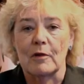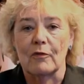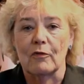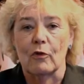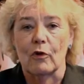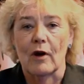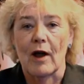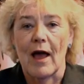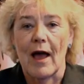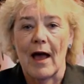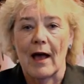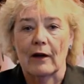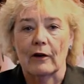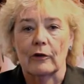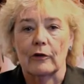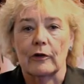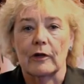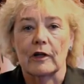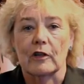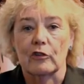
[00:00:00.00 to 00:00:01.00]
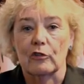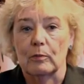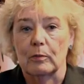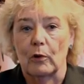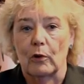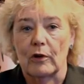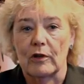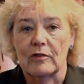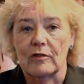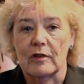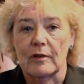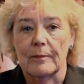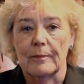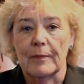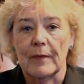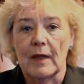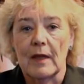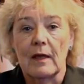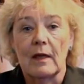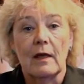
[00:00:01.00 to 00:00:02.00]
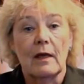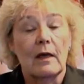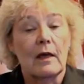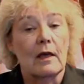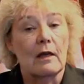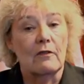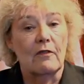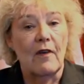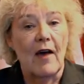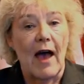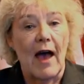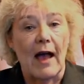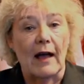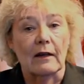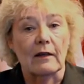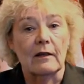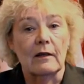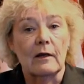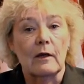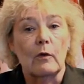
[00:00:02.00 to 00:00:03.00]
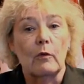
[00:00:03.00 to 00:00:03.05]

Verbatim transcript: before a hacker exploits it. In fact,